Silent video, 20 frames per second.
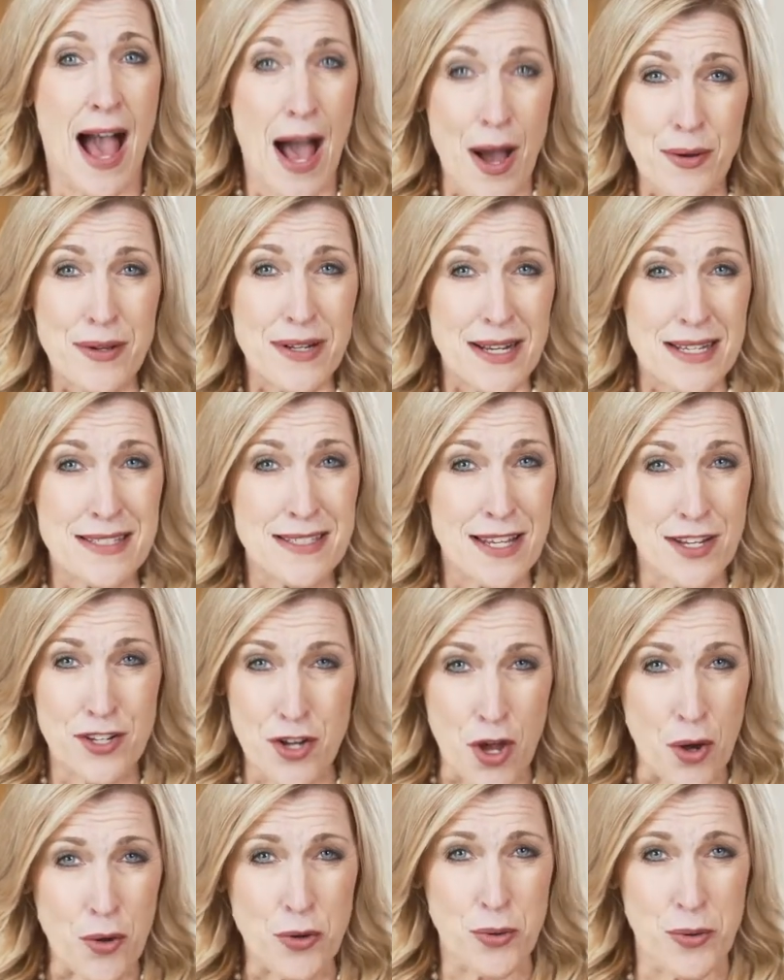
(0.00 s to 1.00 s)
How could I say
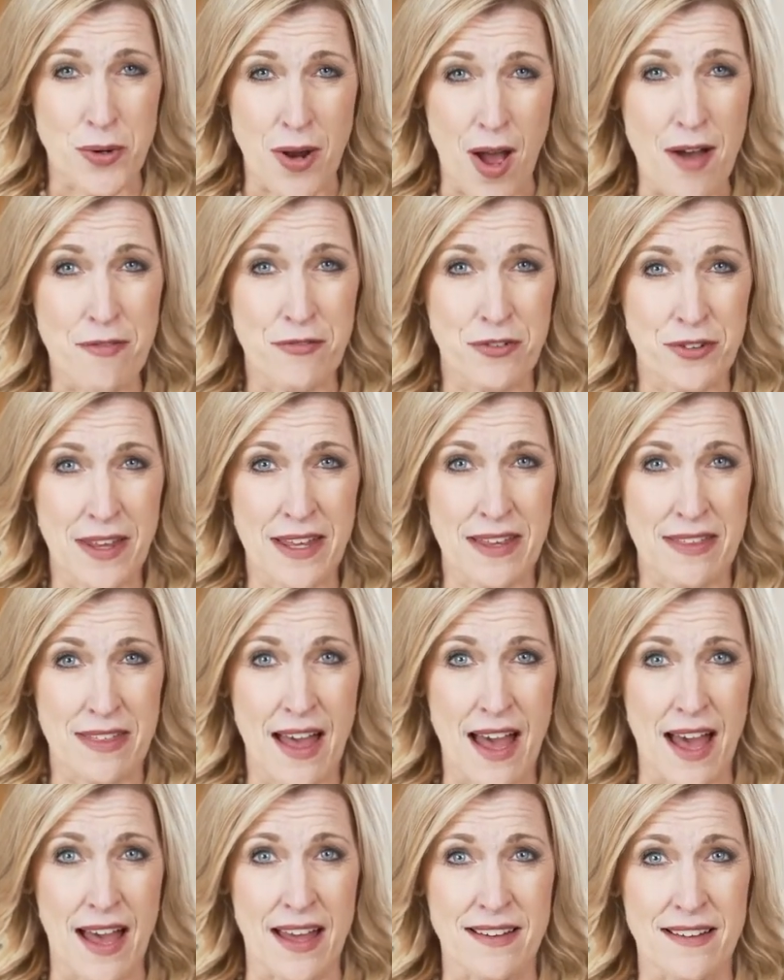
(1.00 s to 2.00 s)
no to an offer like
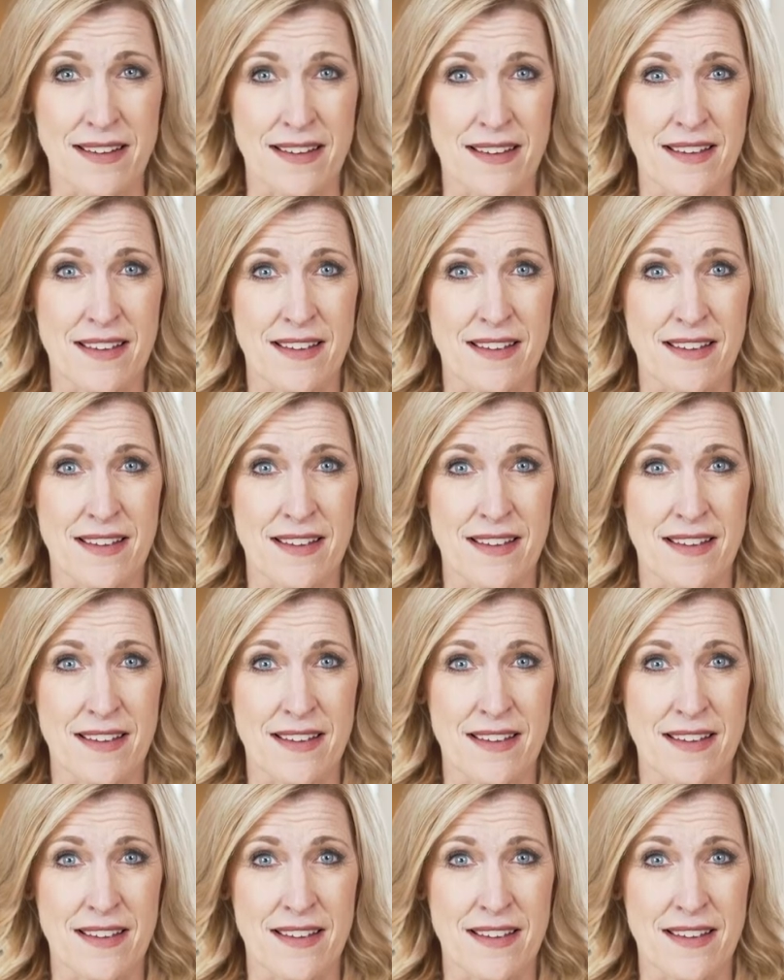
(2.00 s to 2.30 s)
that?